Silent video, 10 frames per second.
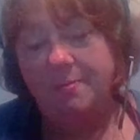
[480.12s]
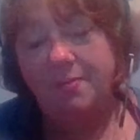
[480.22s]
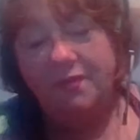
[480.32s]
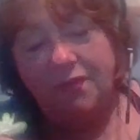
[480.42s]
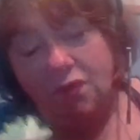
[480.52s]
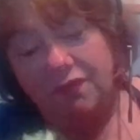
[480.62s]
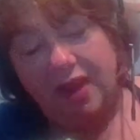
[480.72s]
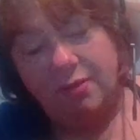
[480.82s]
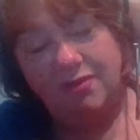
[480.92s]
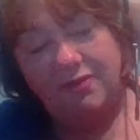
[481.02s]
for
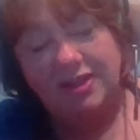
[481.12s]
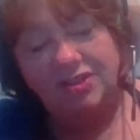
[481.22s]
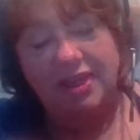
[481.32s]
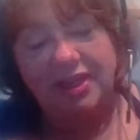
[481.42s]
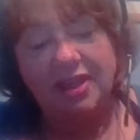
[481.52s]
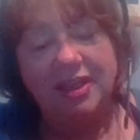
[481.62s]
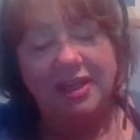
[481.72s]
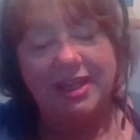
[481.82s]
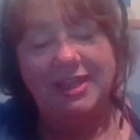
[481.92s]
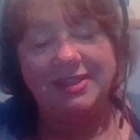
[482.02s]
flower arranging
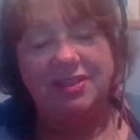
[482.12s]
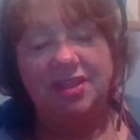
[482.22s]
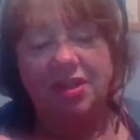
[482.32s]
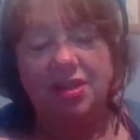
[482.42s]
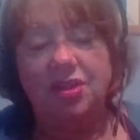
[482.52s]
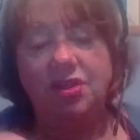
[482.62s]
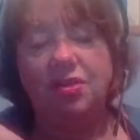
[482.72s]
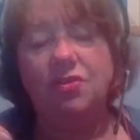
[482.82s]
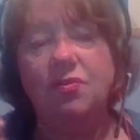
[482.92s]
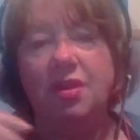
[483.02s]
is that
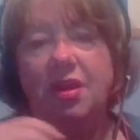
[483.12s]
you